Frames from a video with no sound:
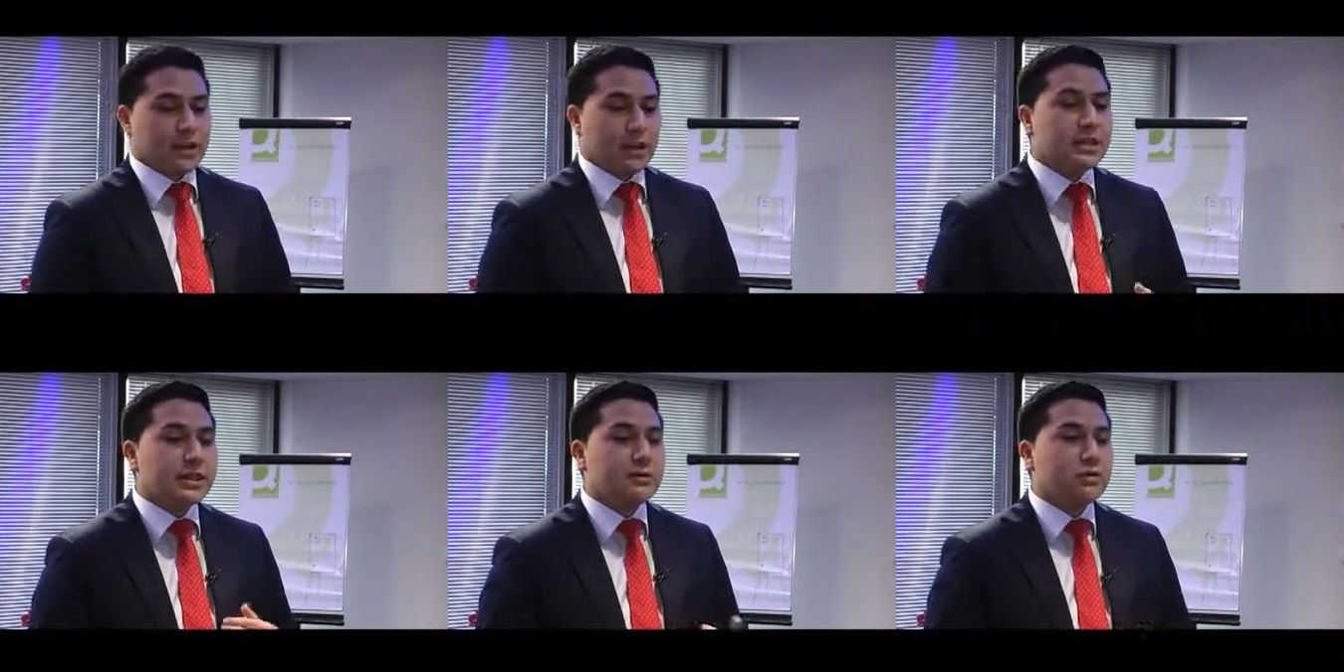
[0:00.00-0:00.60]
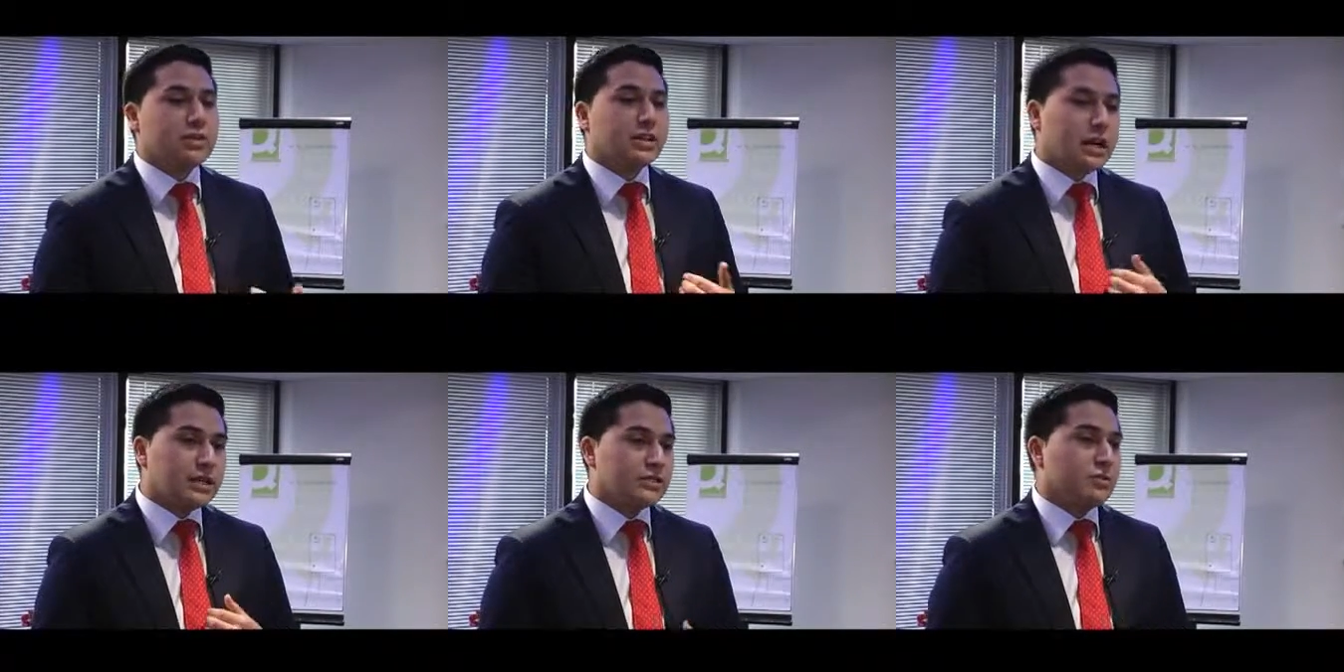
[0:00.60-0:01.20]
they would
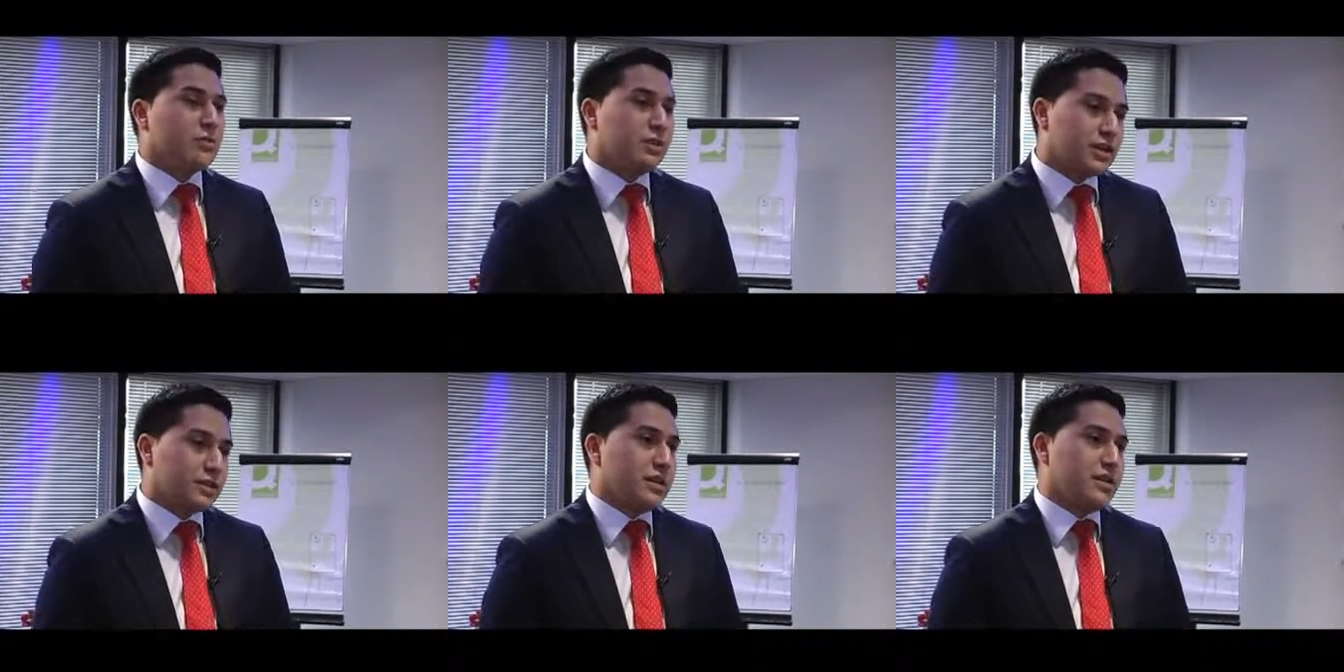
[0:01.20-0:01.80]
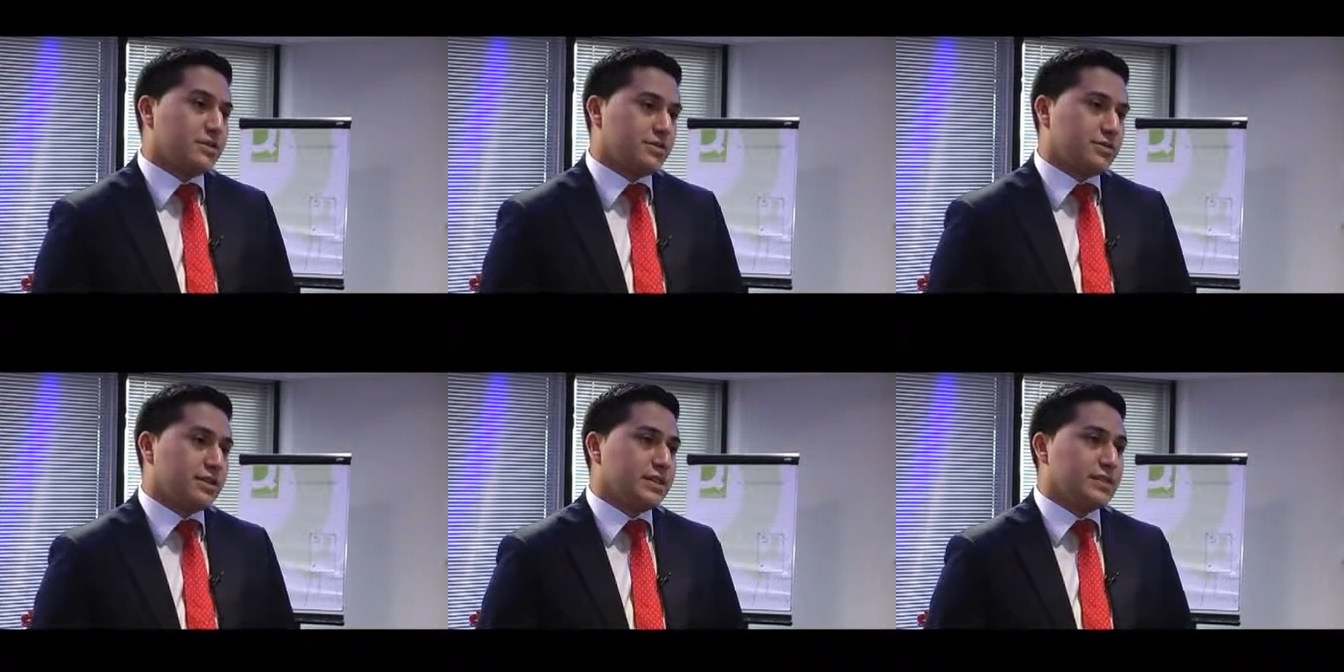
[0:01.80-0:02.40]
cut or not cut interest
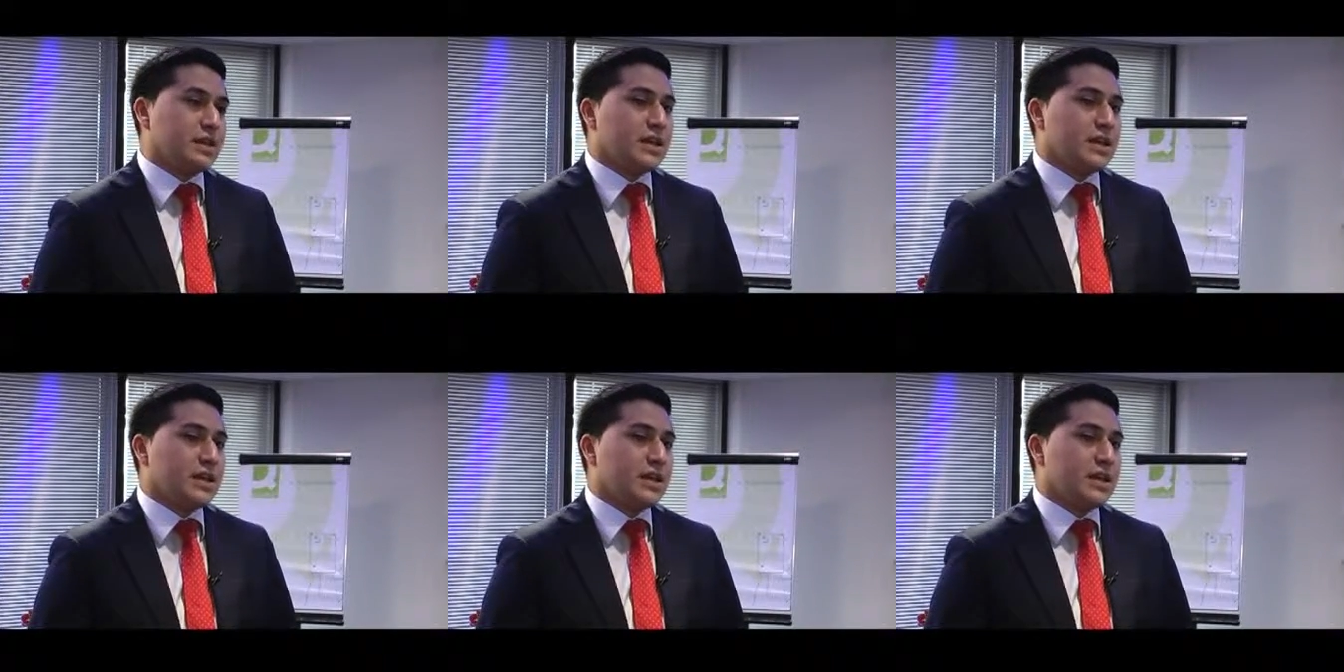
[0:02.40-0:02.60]
rates.